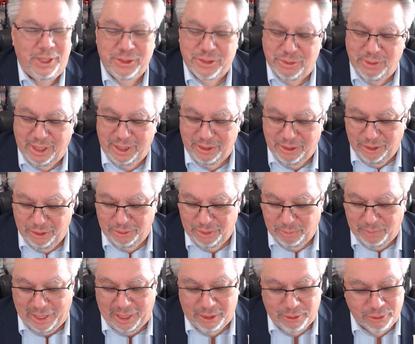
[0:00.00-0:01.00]
But it's great.
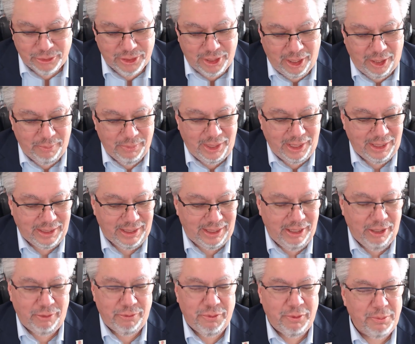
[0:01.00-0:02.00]
The bankers come, they get to
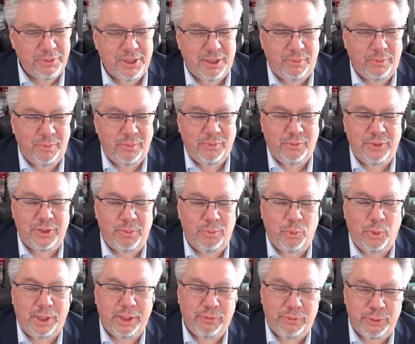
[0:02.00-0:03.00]
hear from some
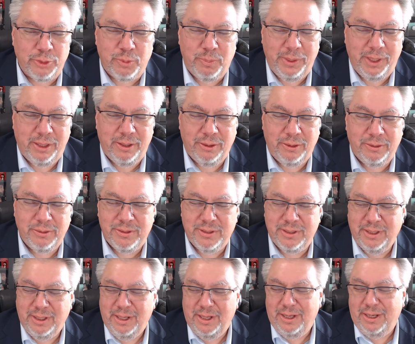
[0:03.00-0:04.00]
wonderful
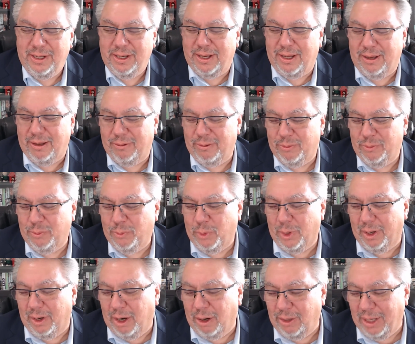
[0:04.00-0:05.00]
speakers.
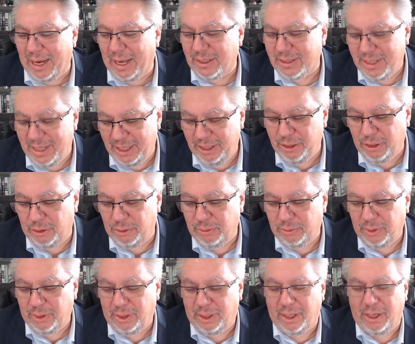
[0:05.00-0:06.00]
Our last keynote
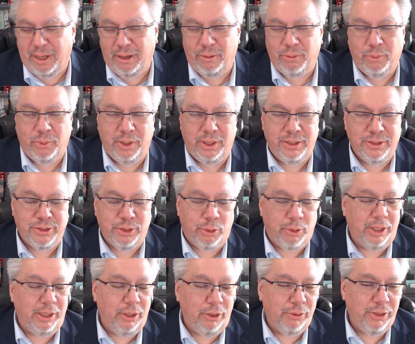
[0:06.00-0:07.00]
was
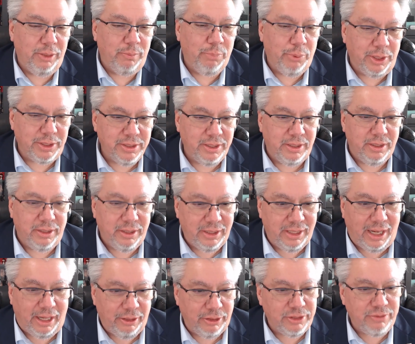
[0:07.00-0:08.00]
Lori Logan, president of the
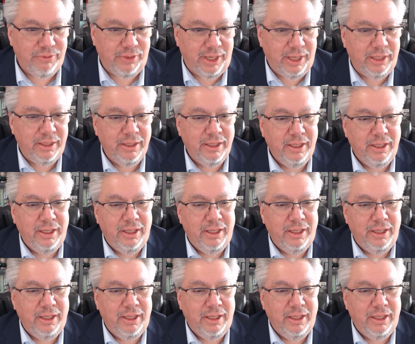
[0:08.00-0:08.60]
Dallas Fed.